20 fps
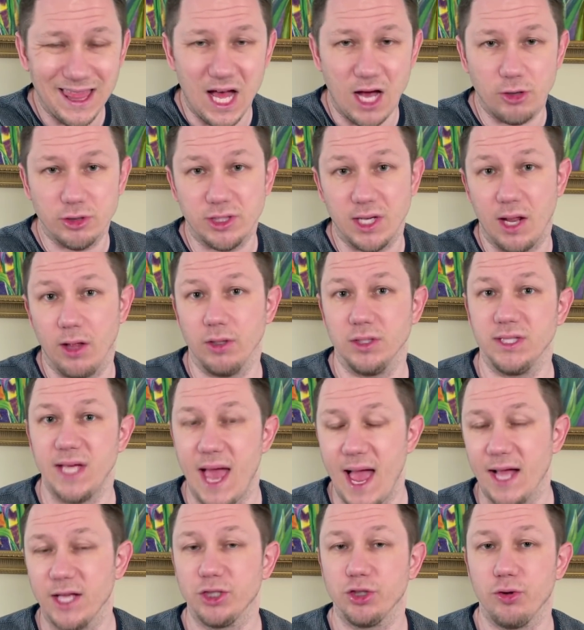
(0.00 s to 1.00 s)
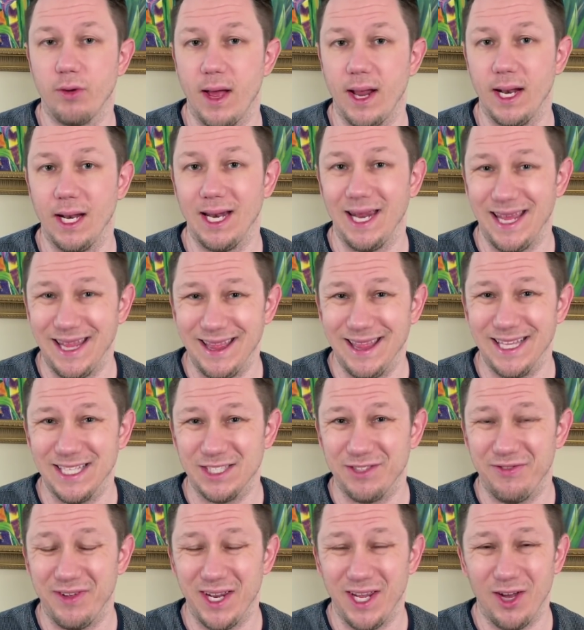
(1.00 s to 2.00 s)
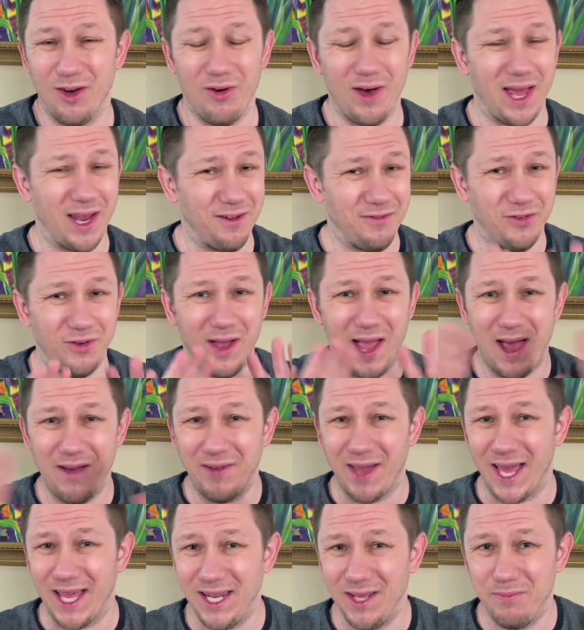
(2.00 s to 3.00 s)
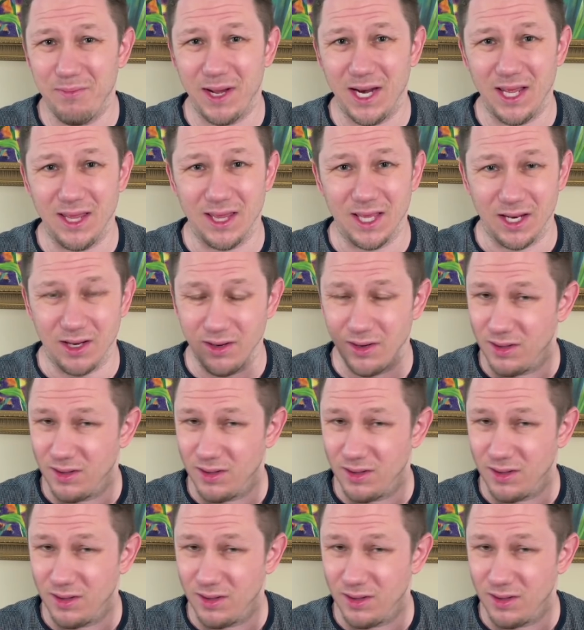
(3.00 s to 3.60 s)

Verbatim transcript: thousand dollar tax credit in this video, and if you have anybody that